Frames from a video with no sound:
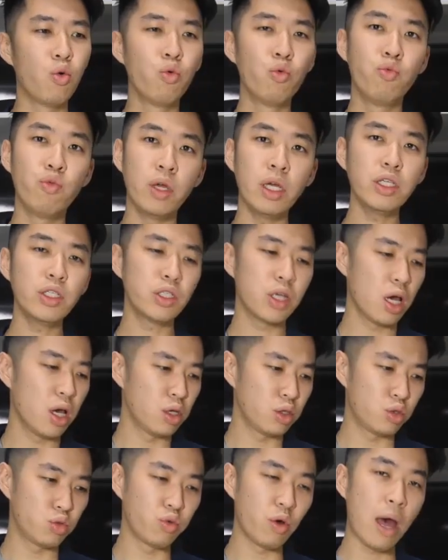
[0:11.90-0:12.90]
who
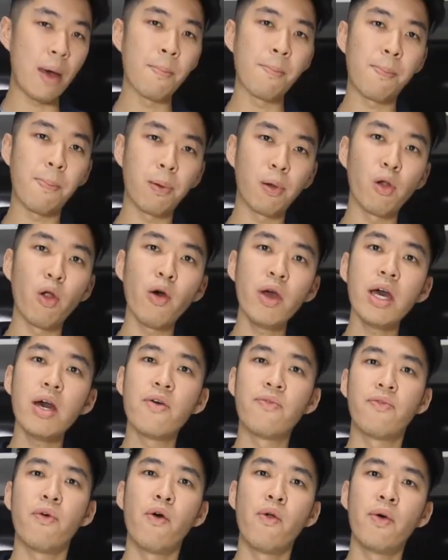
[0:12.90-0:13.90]
wished to employ
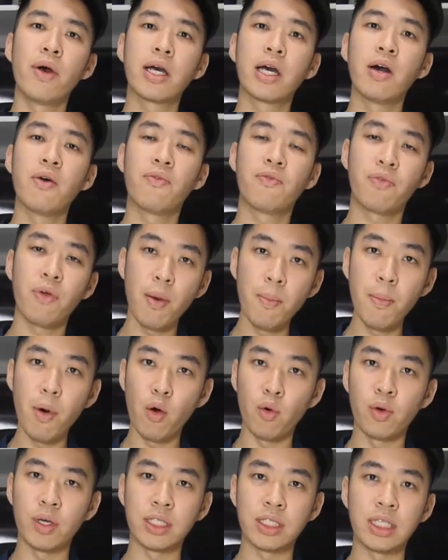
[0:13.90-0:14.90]
a foreign worker from
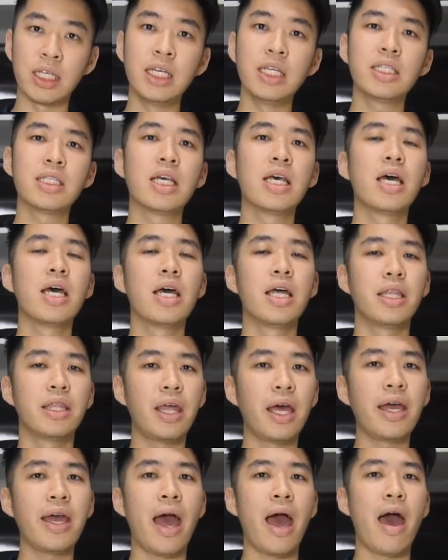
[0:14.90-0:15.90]
overseas,
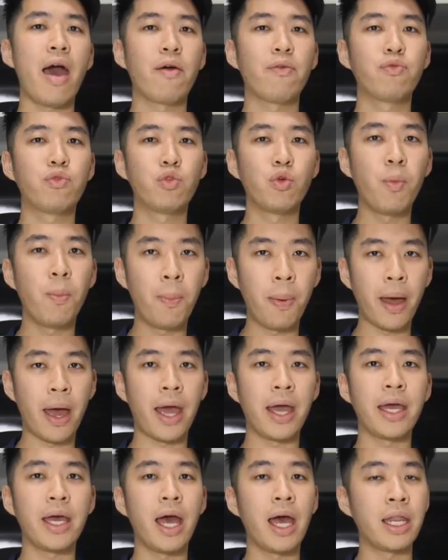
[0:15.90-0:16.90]
they have to
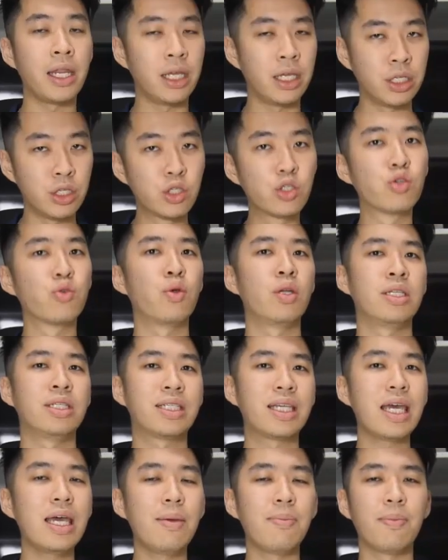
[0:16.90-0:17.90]
pay an
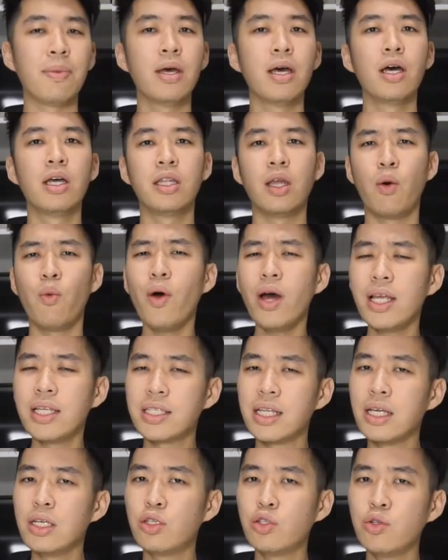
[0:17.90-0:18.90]
insurance scheme. Now, what
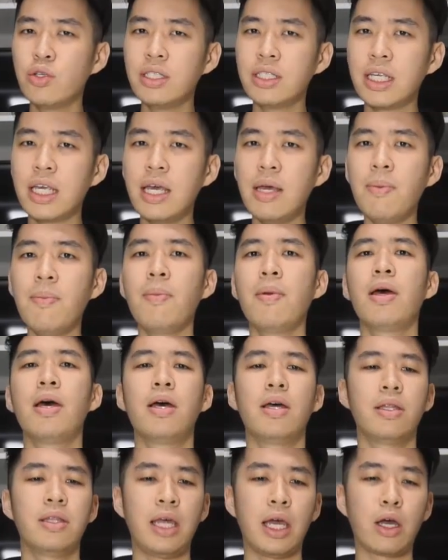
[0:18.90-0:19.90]
is the insurance scheme?
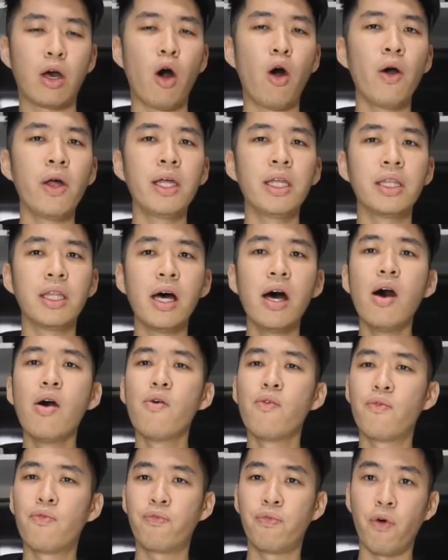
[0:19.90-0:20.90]
They call it
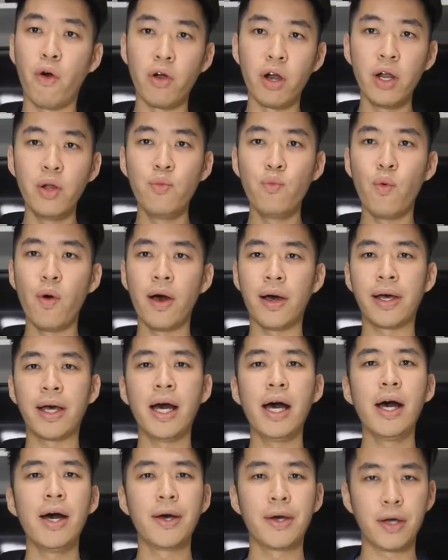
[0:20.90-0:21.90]
the Foreign
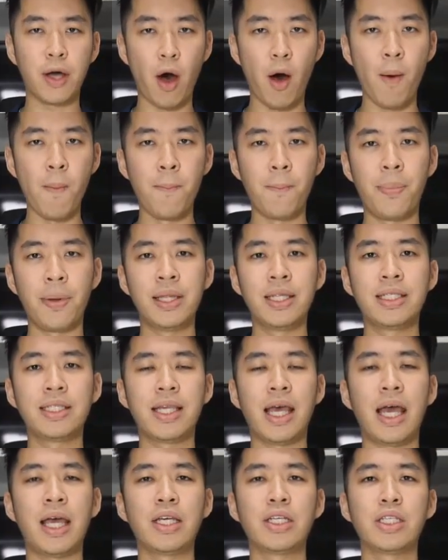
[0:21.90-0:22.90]
Worker
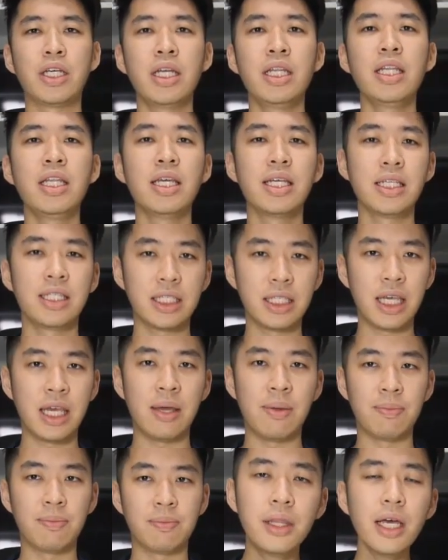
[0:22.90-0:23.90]
Compensation
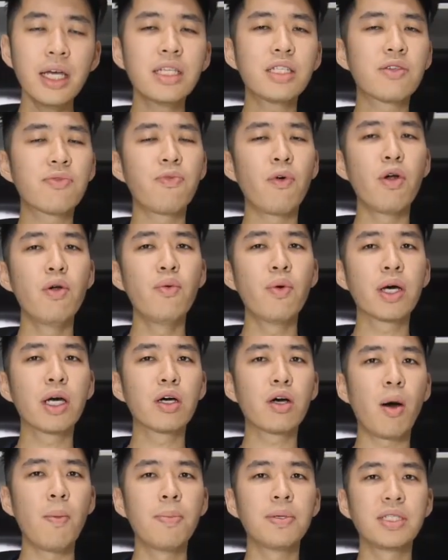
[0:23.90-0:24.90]
Scheme. This Foreign
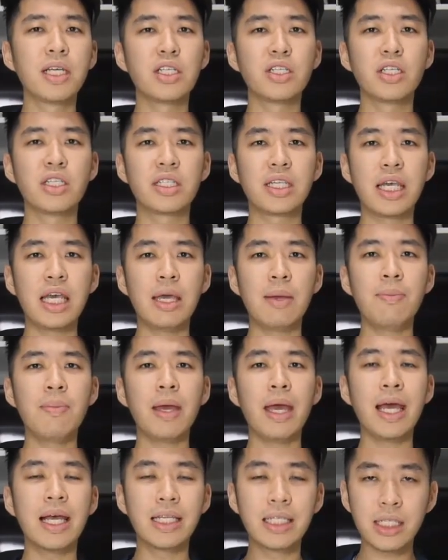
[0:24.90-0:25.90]
Worker Compensation
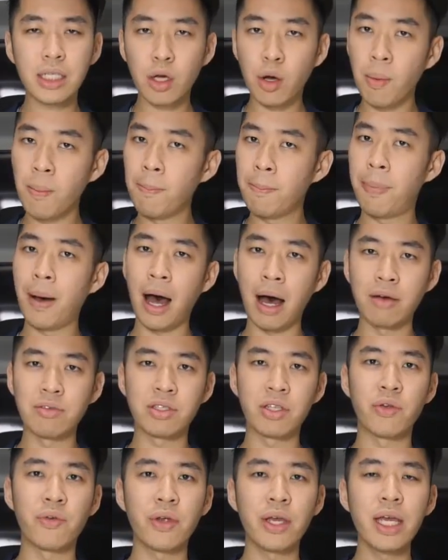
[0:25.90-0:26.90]
Scheme is
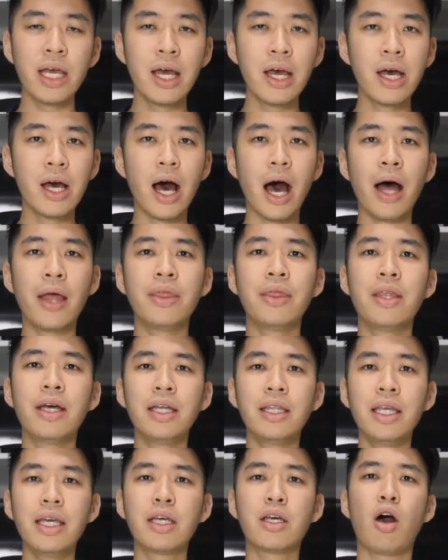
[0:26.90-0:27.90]
compulsory
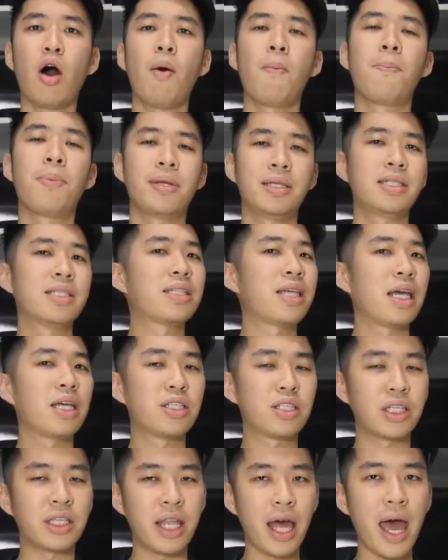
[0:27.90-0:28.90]
under the
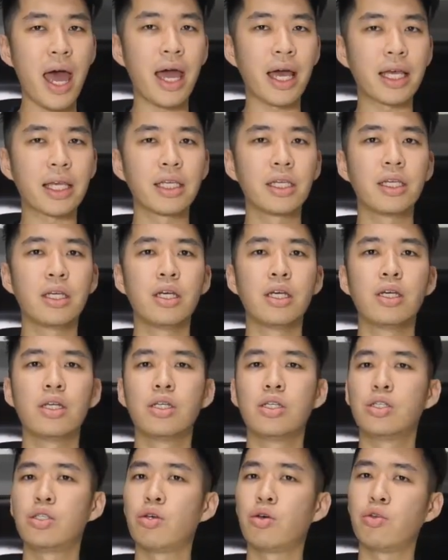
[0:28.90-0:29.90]
Compensation Act.
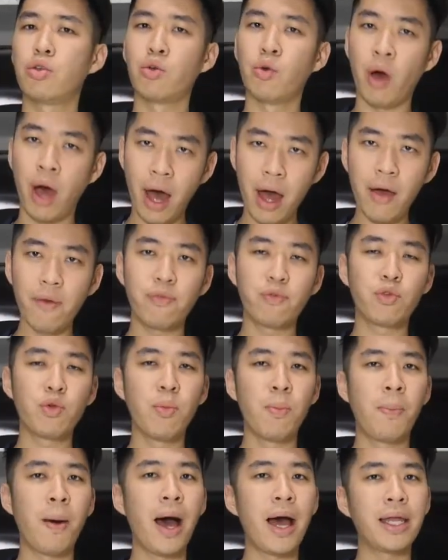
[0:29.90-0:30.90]
So you have
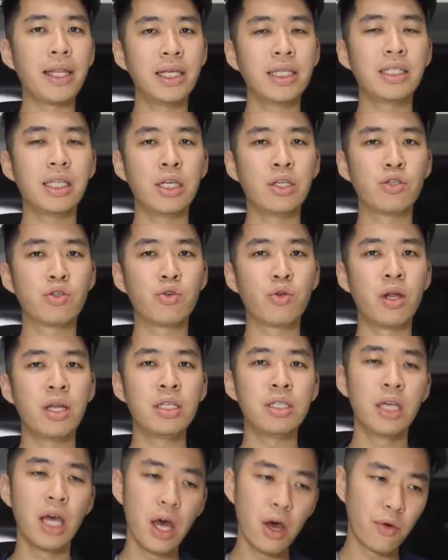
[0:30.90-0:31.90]
to buy this
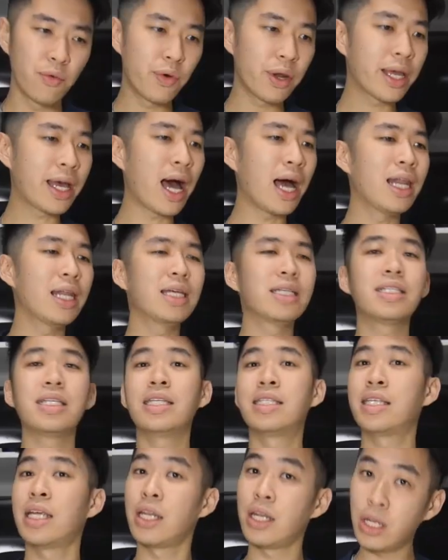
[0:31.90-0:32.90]
insurance regardless
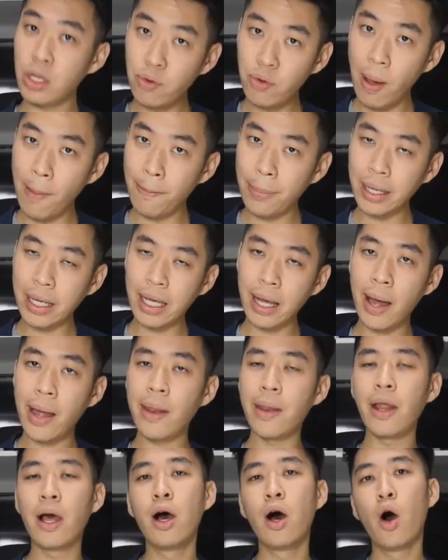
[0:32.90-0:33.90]
it's a new
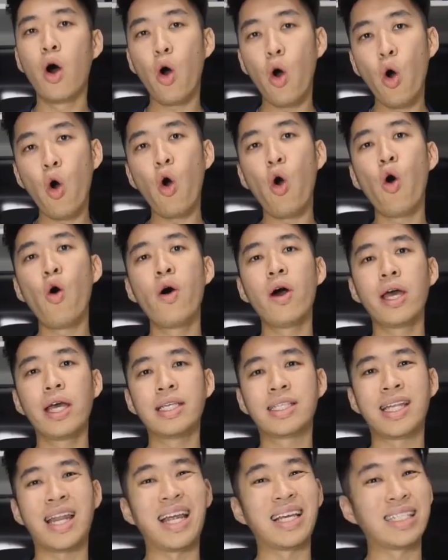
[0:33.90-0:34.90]
applicant or
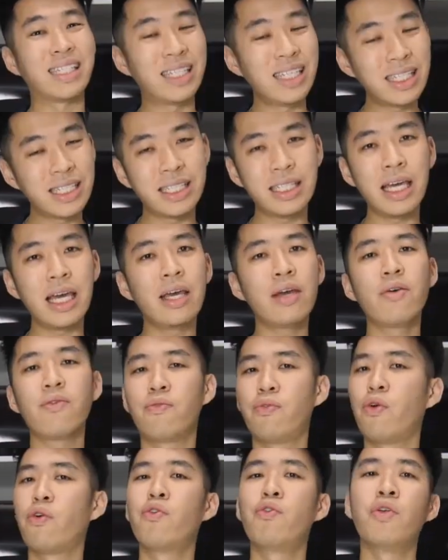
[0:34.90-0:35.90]
is an
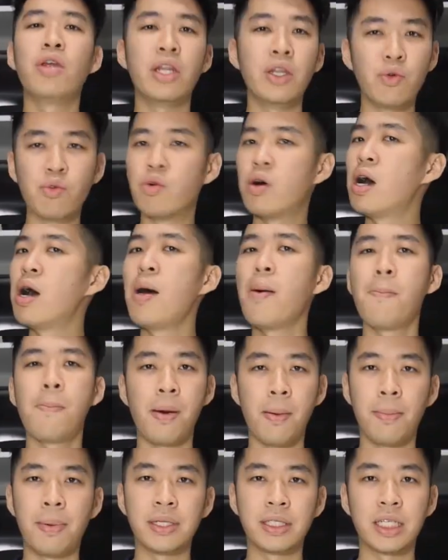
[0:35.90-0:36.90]
existing for renewal
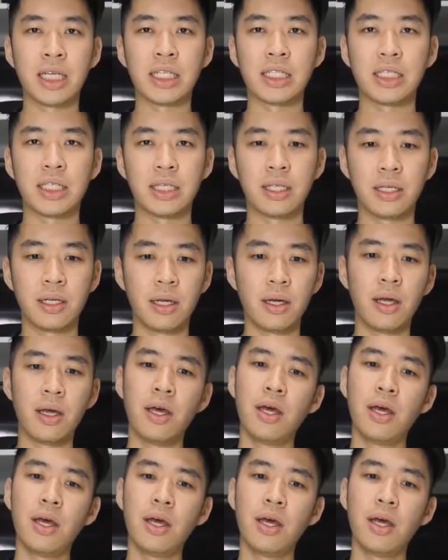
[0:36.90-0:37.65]
purposes.